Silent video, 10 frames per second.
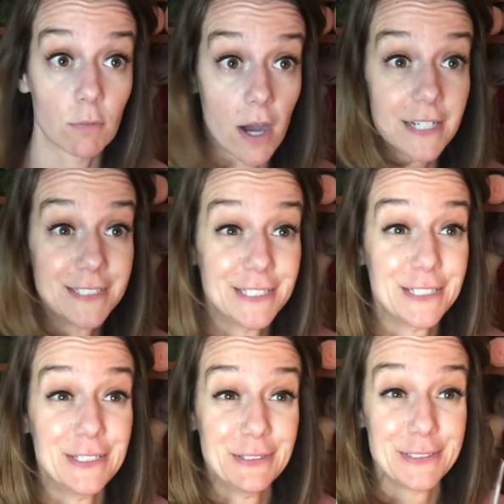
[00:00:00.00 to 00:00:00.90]
wanted
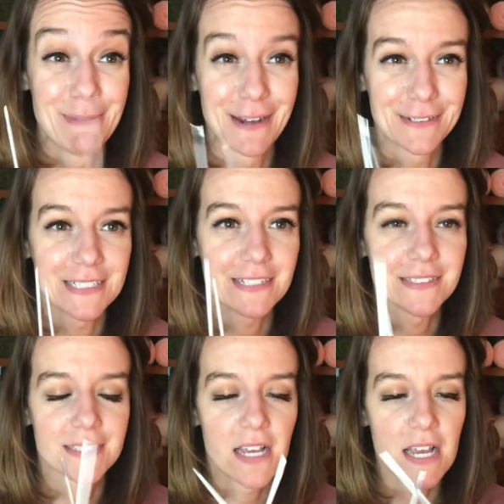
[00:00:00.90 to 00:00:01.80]
to use metal
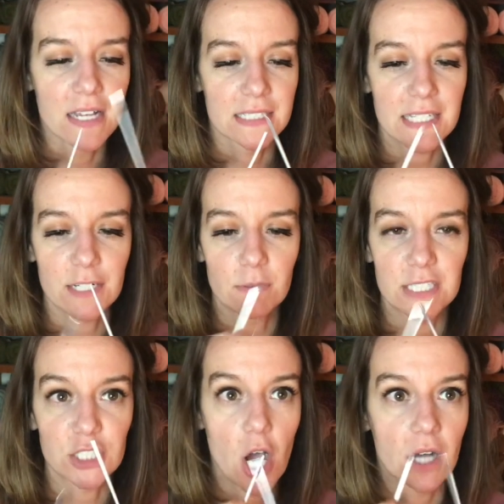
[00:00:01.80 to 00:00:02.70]
needles because I didn't want
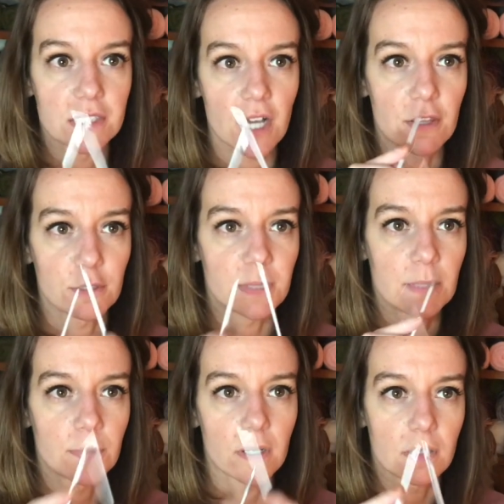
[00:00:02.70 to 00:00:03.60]
to taunt other
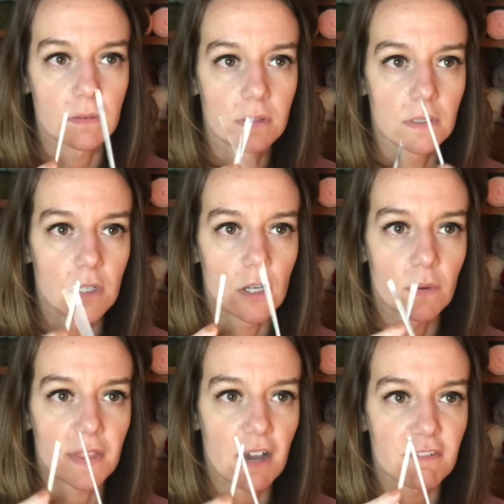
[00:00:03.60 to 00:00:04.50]
people
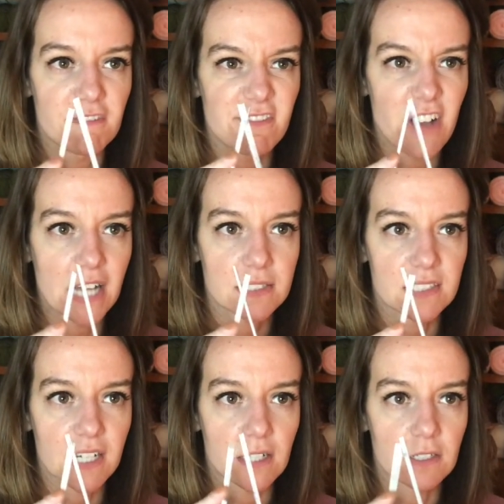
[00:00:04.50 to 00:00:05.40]
with how
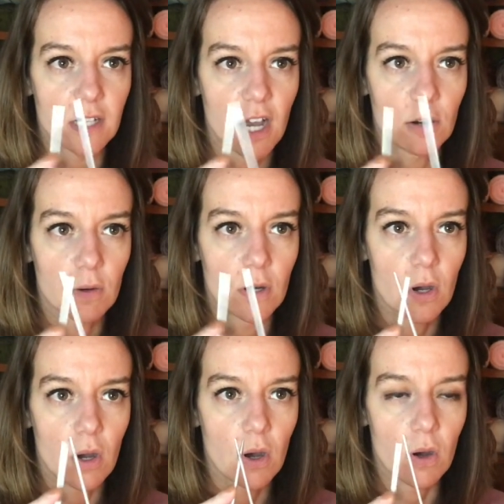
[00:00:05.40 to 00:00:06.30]
fast I could go,
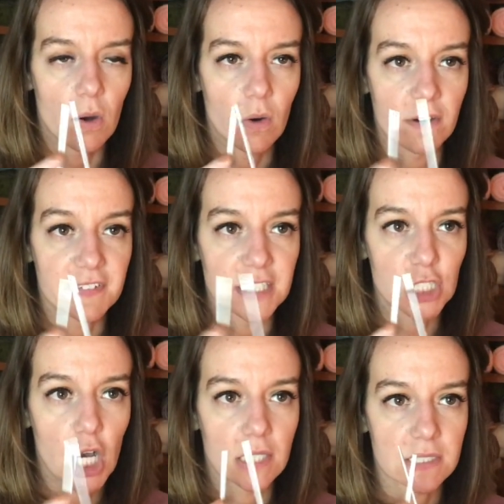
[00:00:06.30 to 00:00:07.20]
or feel
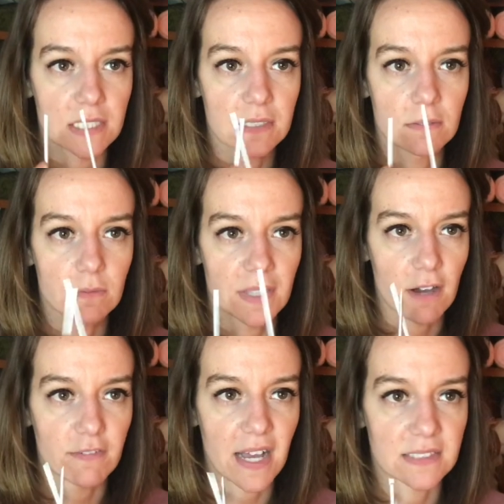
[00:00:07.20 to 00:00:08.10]
taunted with
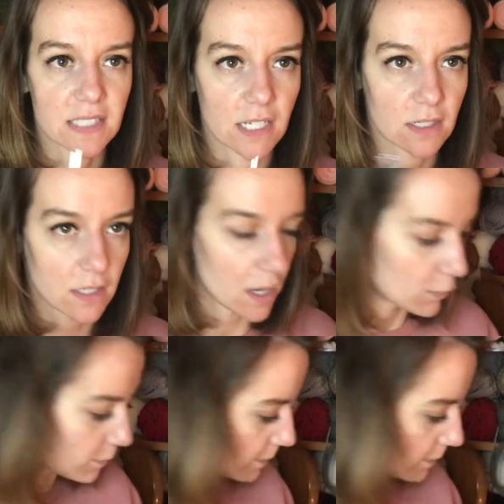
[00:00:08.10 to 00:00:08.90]
how fast they could go.